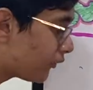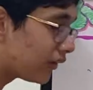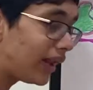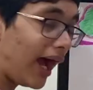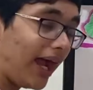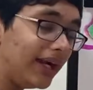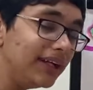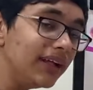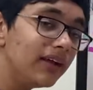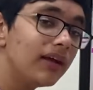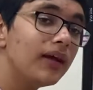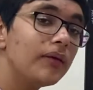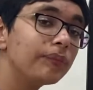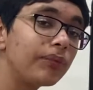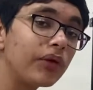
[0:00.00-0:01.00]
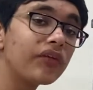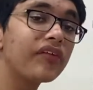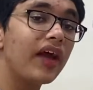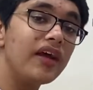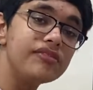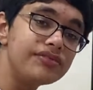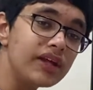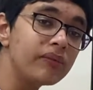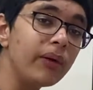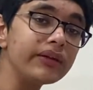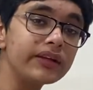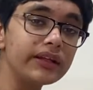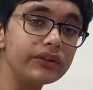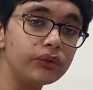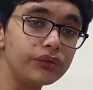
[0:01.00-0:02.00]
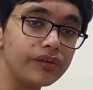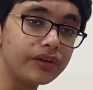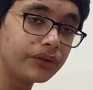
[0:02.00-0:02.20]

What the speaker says: land because everyone can use it.